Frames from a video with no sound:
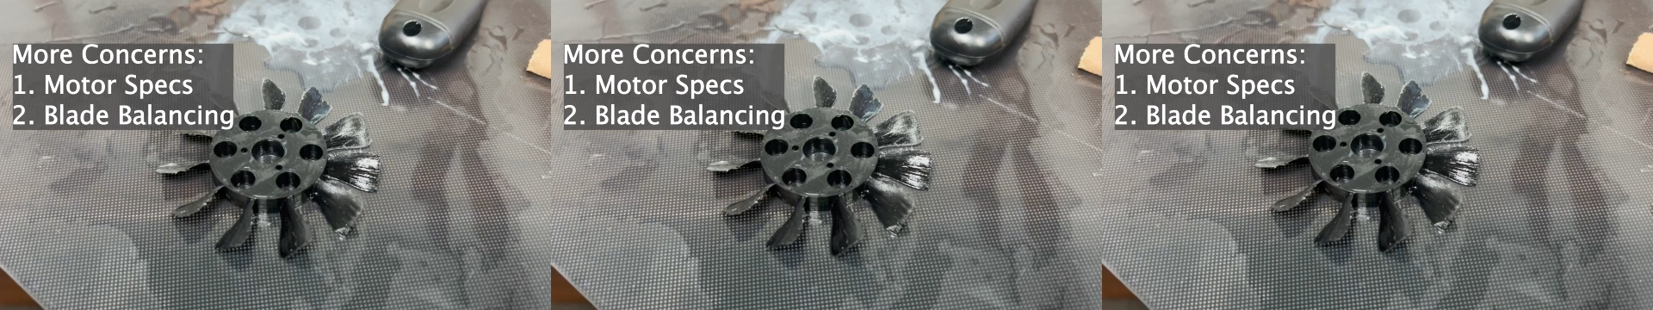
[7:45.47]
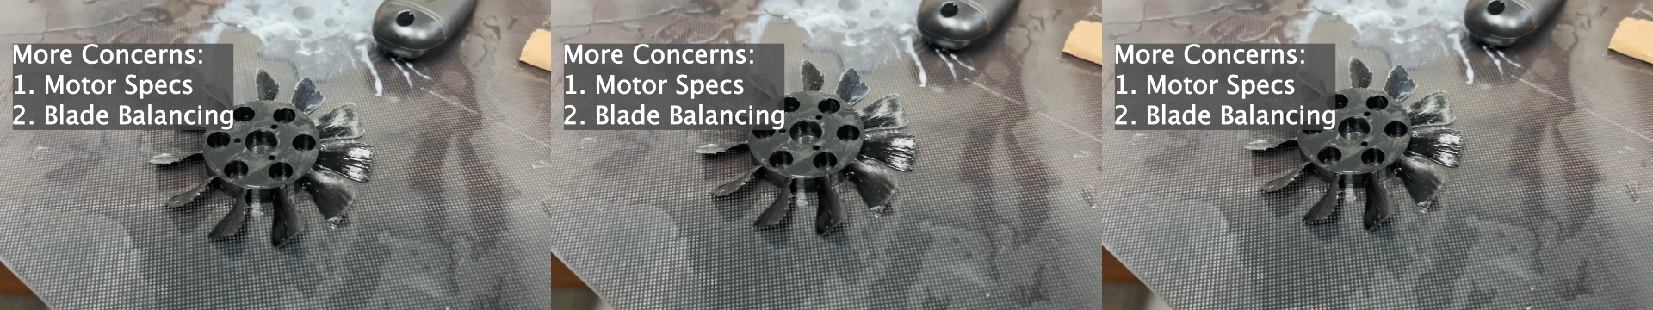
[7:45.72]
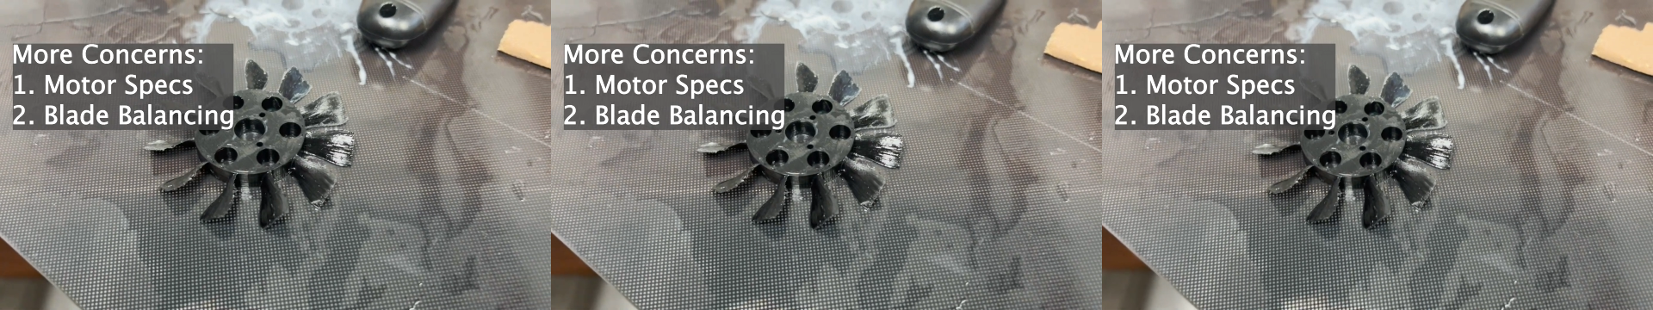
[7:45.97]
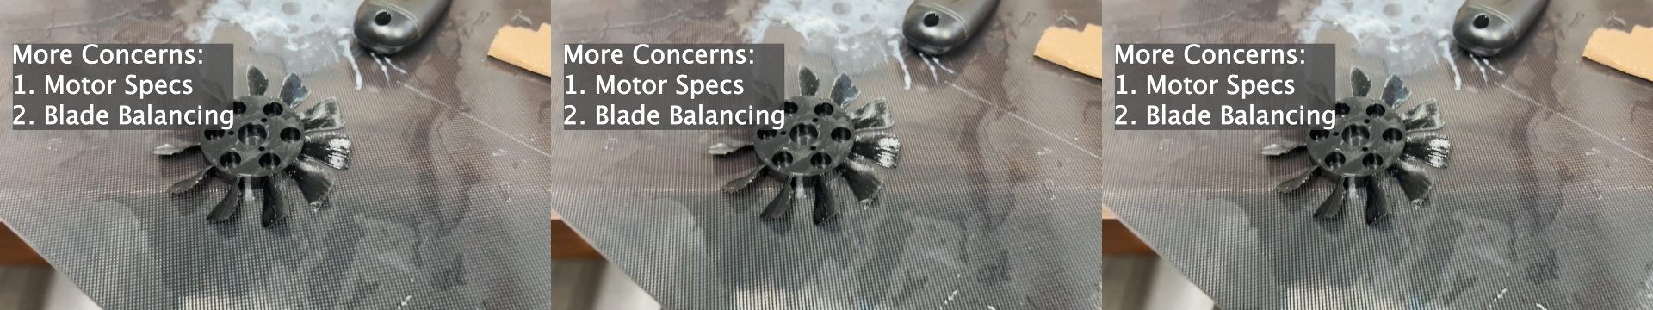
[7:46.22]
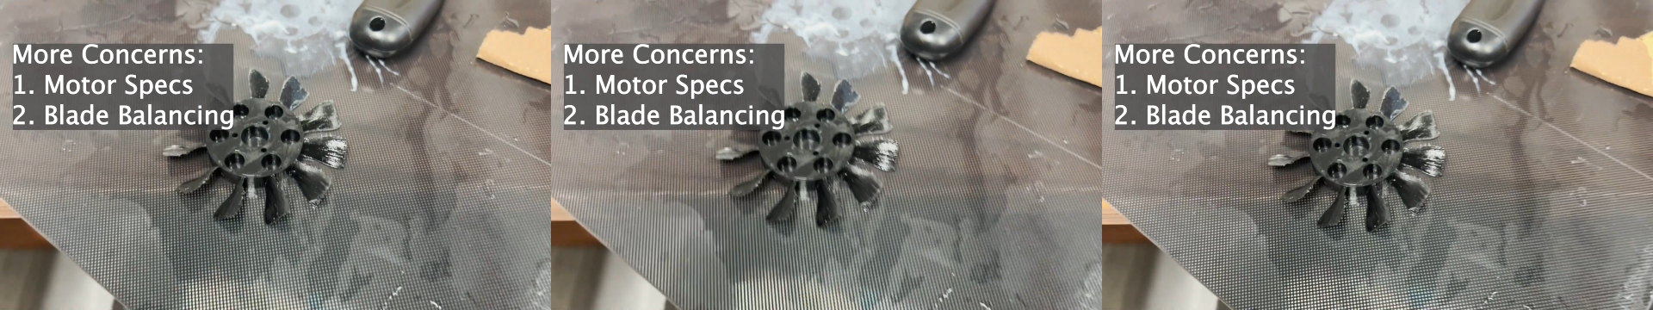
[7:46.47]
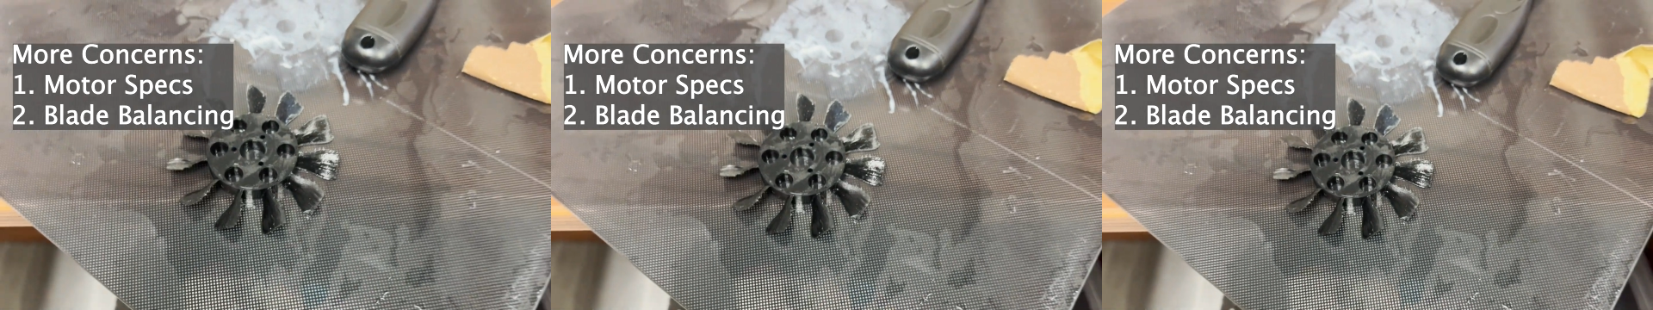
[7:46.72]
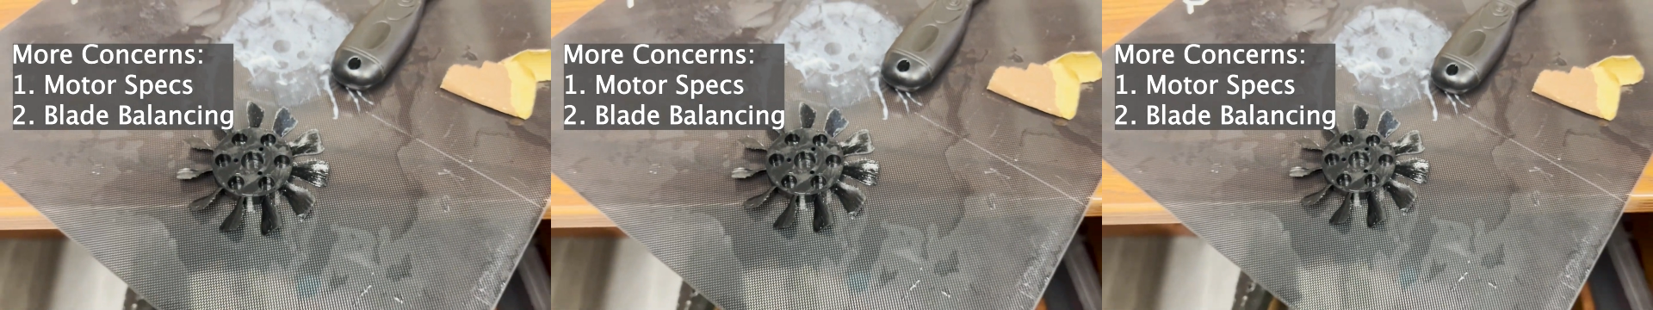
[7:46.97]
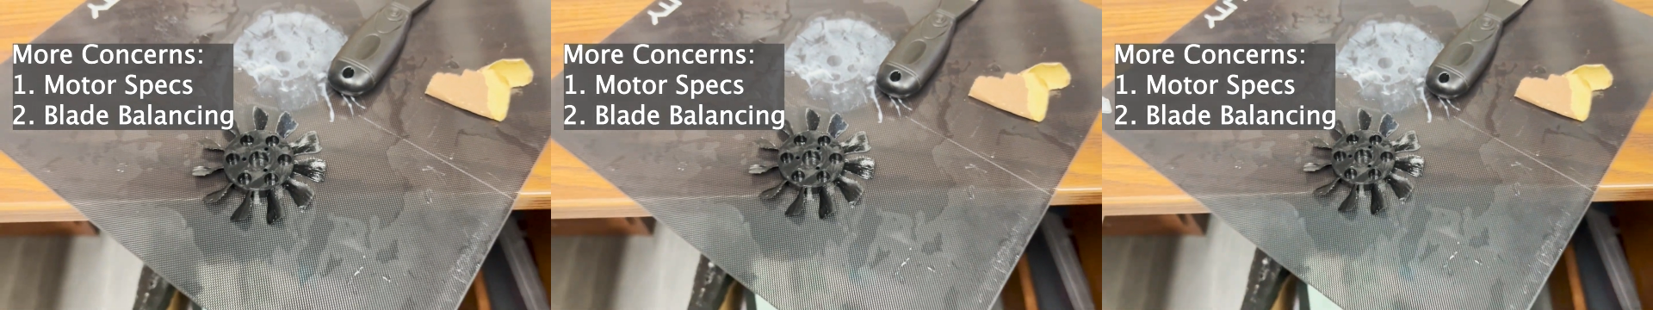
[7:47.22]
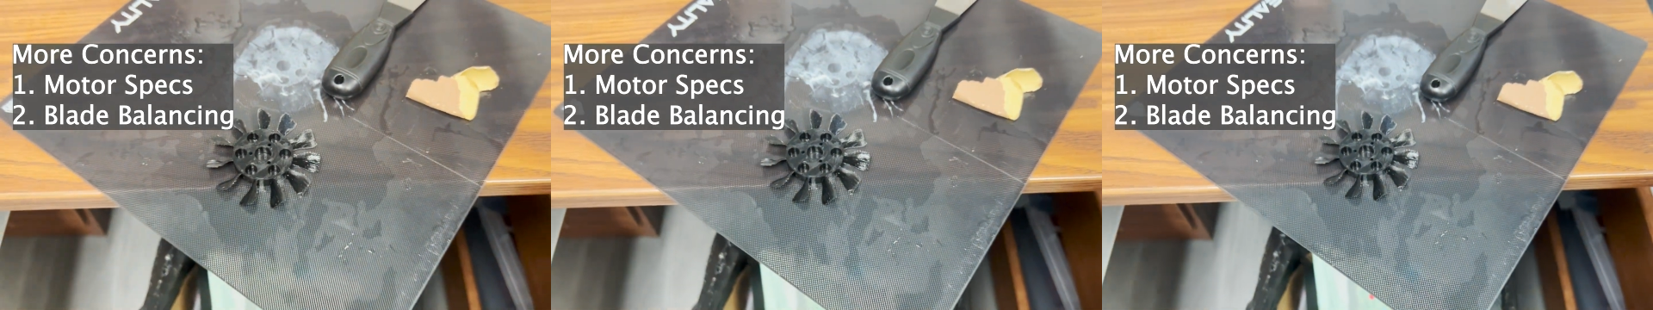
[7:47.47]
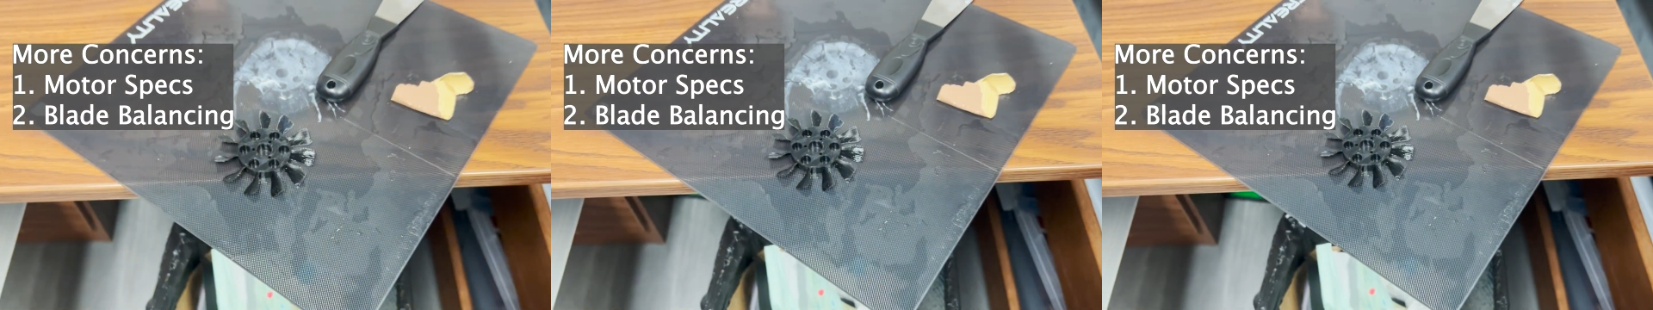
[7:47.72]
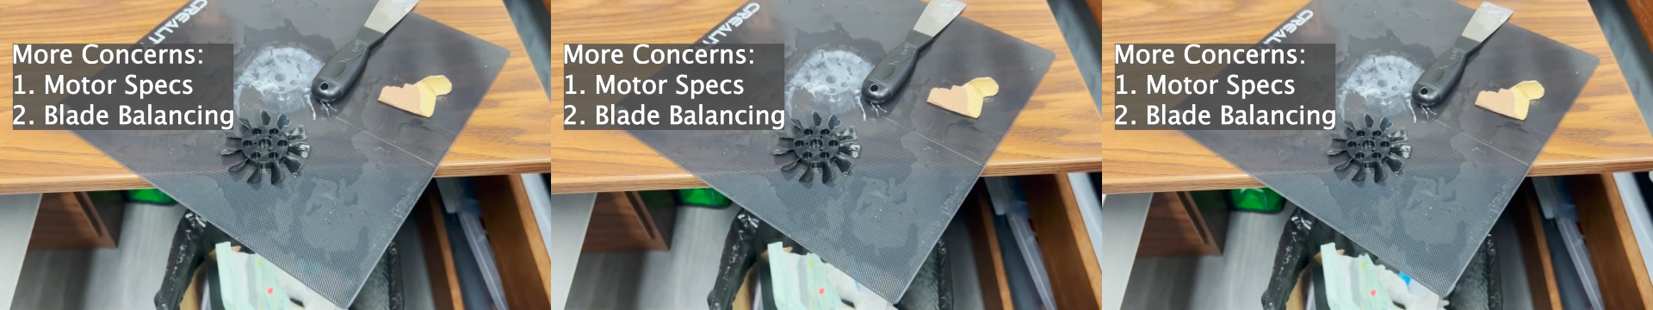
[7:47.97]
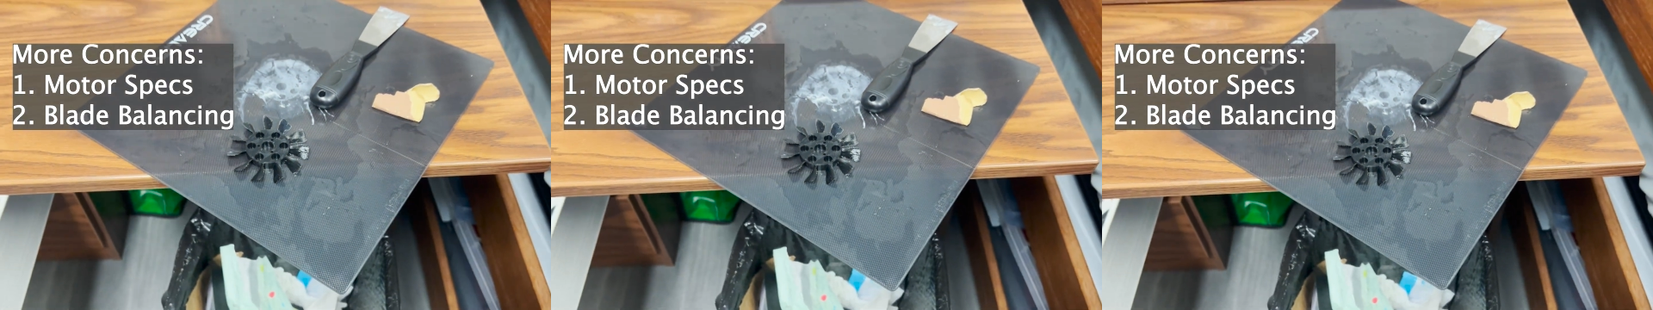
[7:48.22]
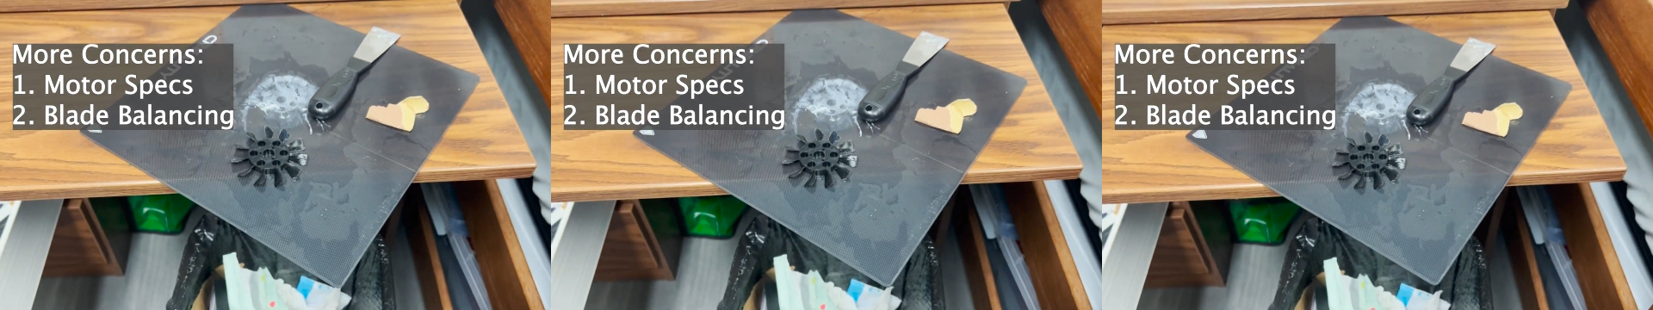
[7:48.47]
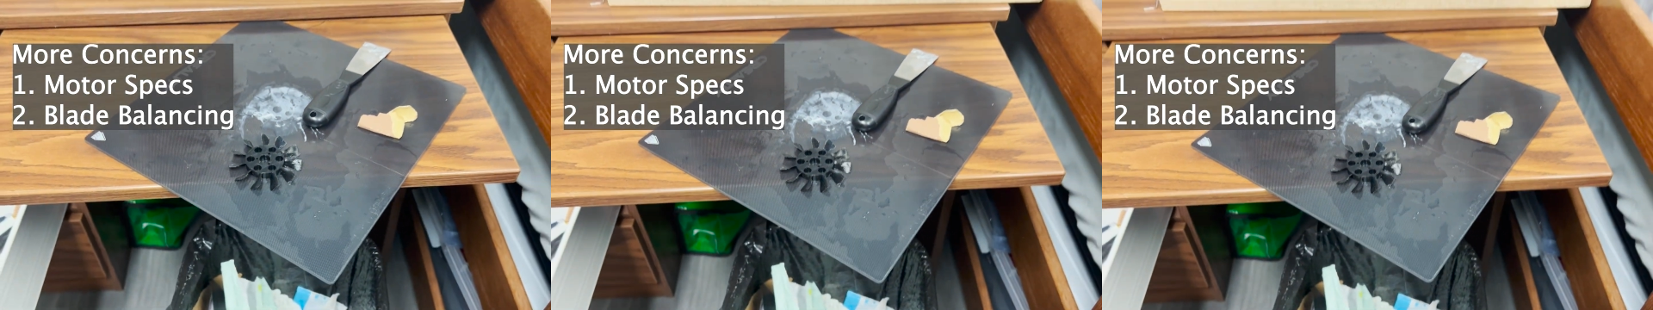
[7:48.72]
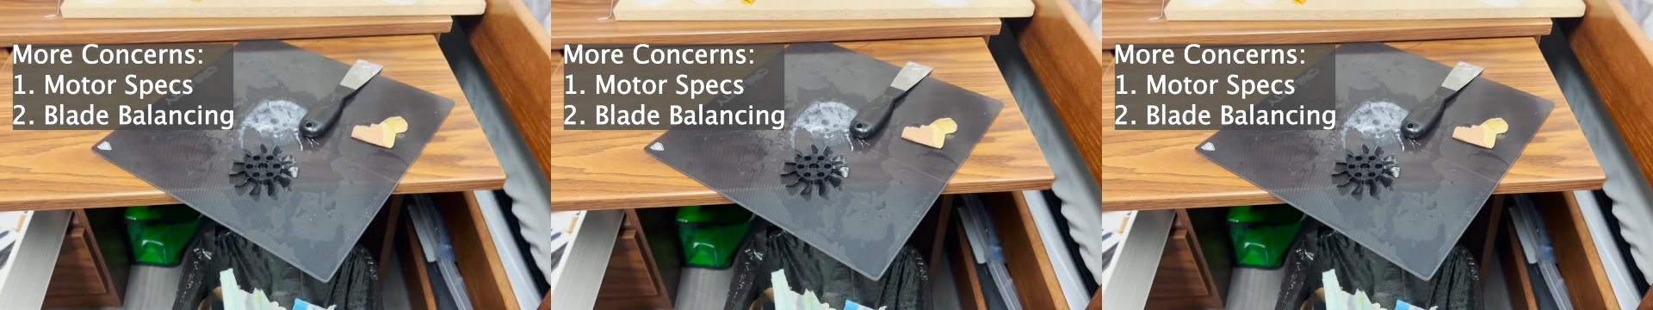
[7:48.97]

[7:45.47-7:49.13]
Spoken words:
No face is visible, so there are no lips to read.